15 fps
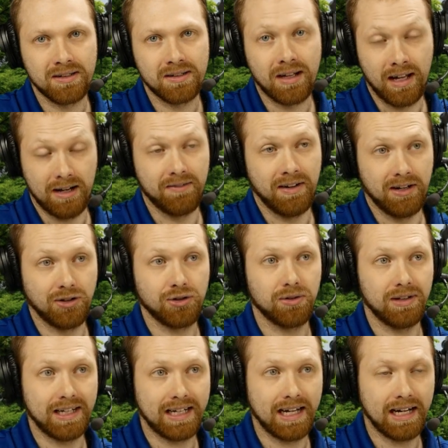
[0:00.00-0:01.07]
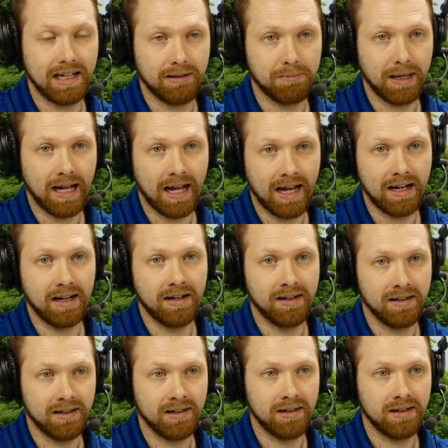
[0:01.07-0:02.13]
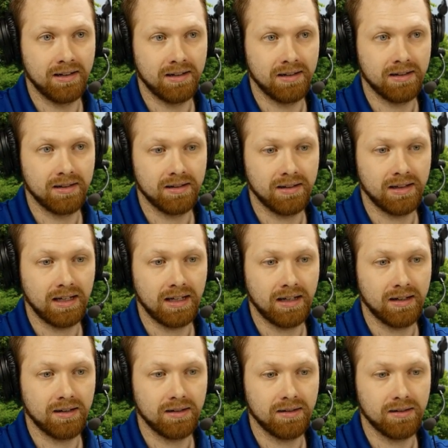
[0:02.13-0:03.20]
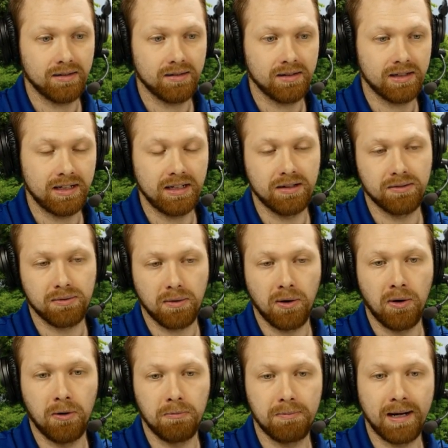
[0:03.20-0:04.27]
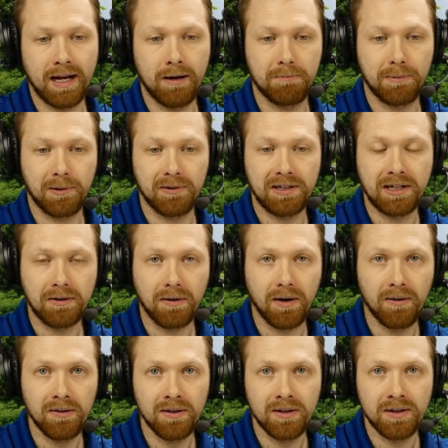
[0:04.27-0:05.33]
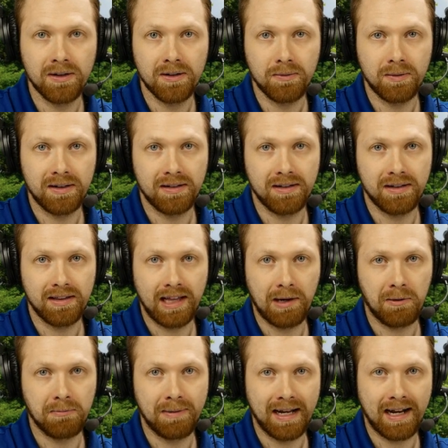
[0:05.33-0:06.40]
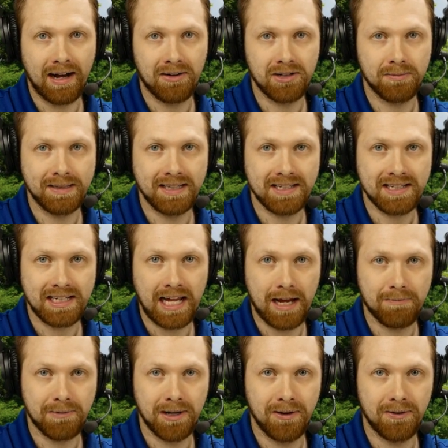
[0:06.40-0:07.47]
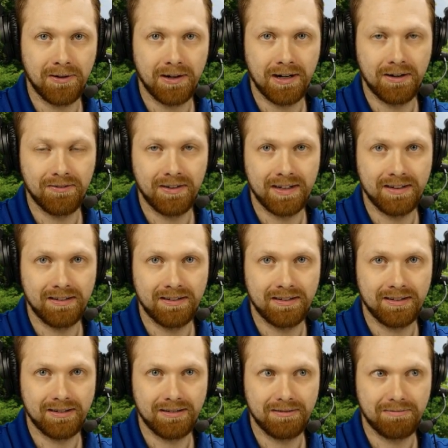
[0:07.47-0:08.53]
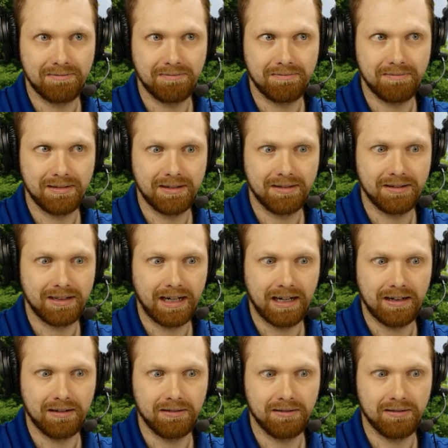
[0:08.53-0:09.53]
and eventually getting beheaded in the city of Rome by Emperor Nero when they were made out to be the scapegoat of his insane and